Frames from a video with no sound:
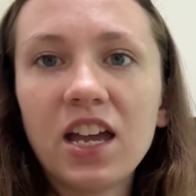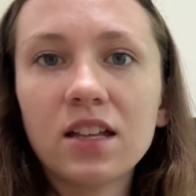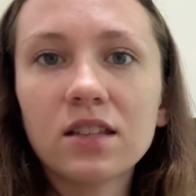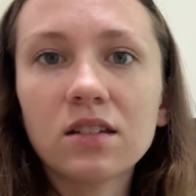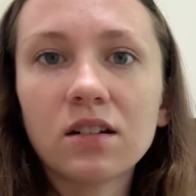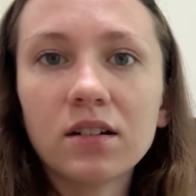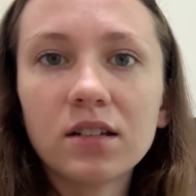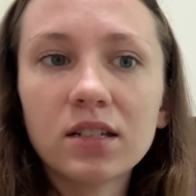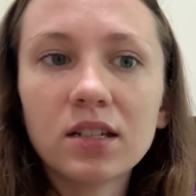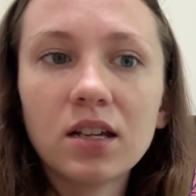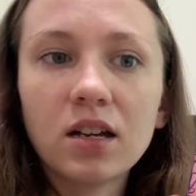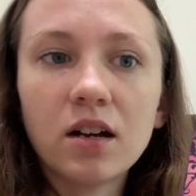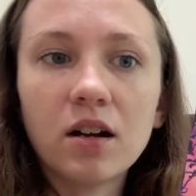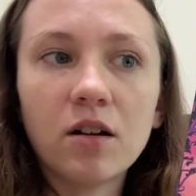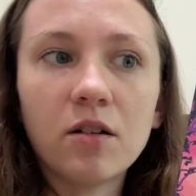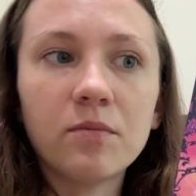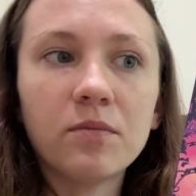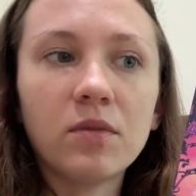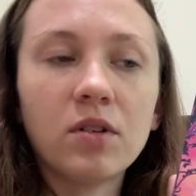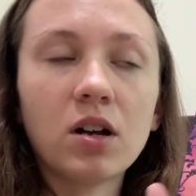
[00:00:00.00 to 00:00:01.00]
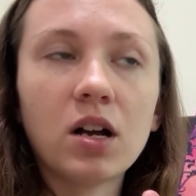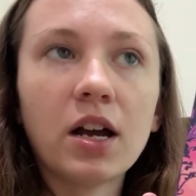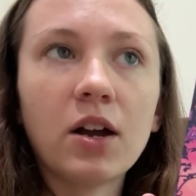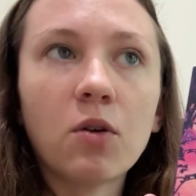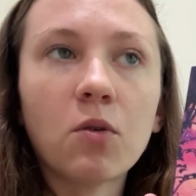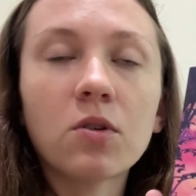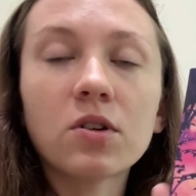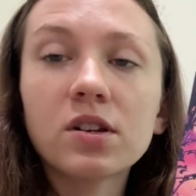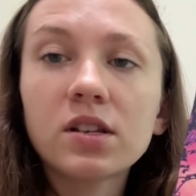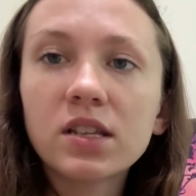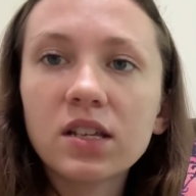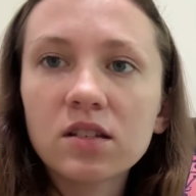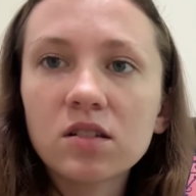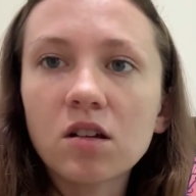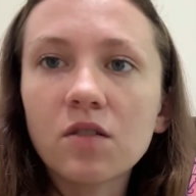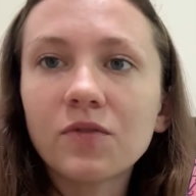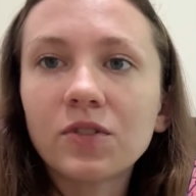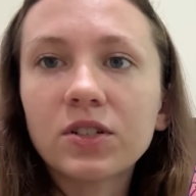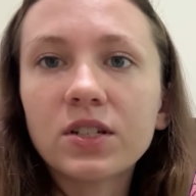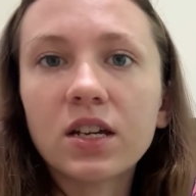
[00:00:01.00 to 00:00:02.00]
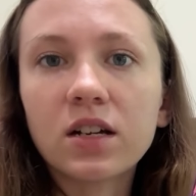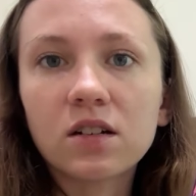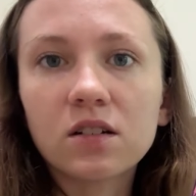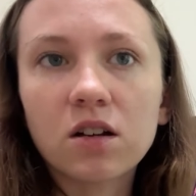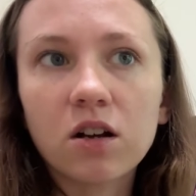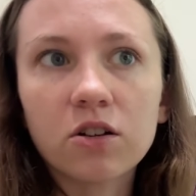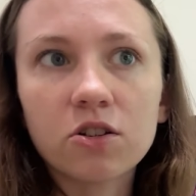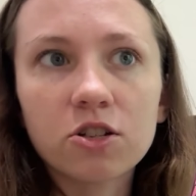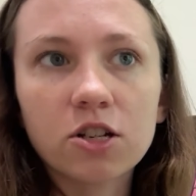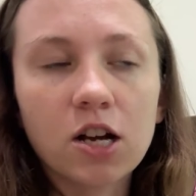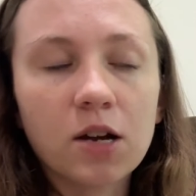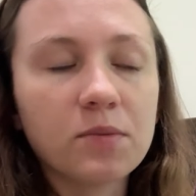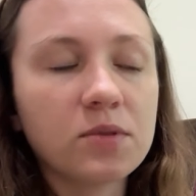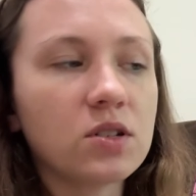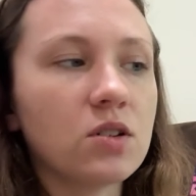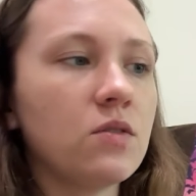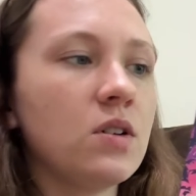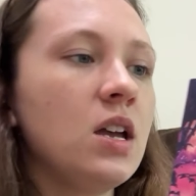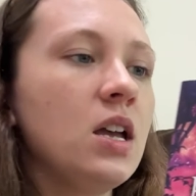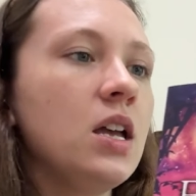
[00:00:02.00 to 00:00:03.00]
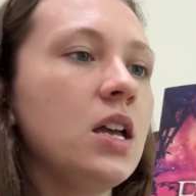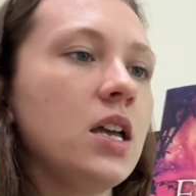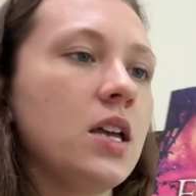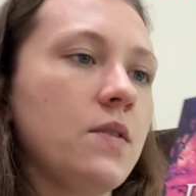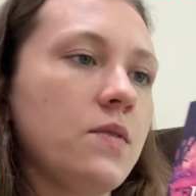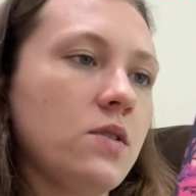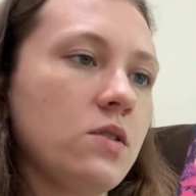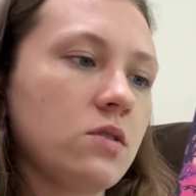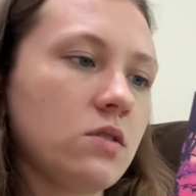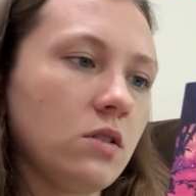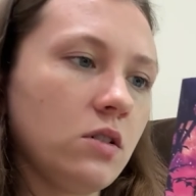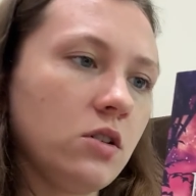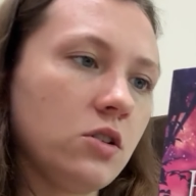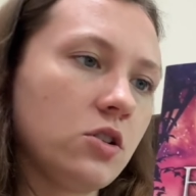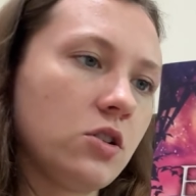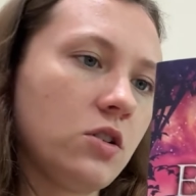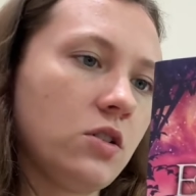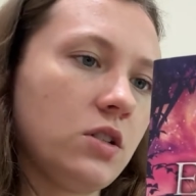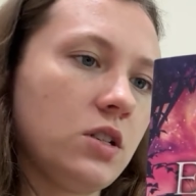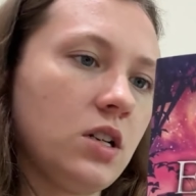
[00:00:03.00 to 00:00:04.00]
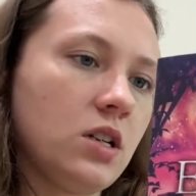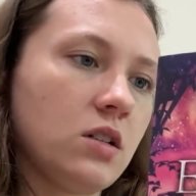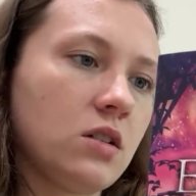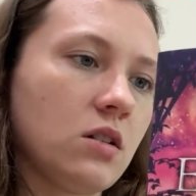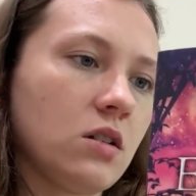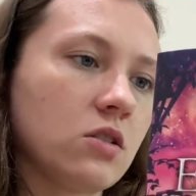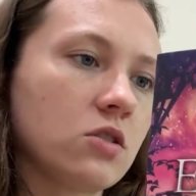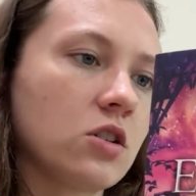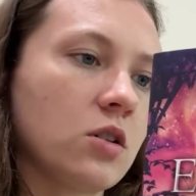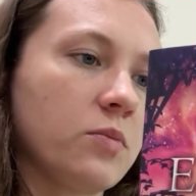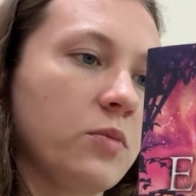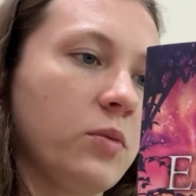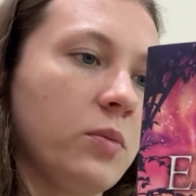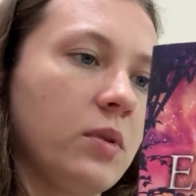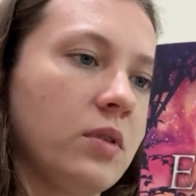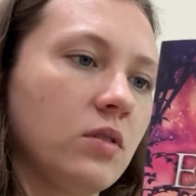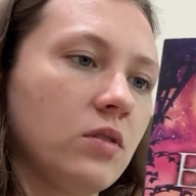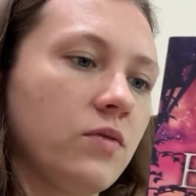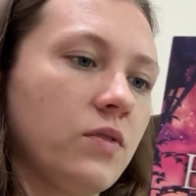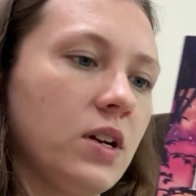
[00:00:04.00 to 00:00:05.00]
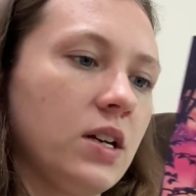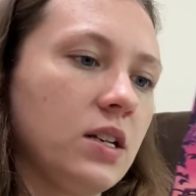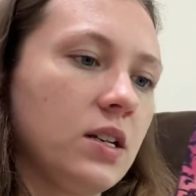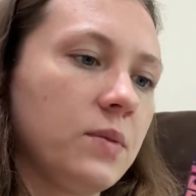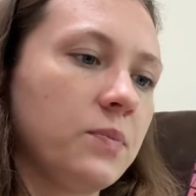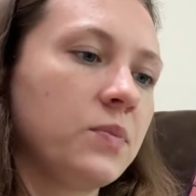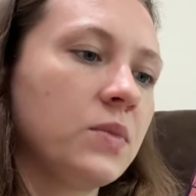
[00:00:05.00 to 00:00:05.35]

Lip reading: It's on, I ordered this off her TikTok shop, so if you search her TikTok shop, you'll be able to find it.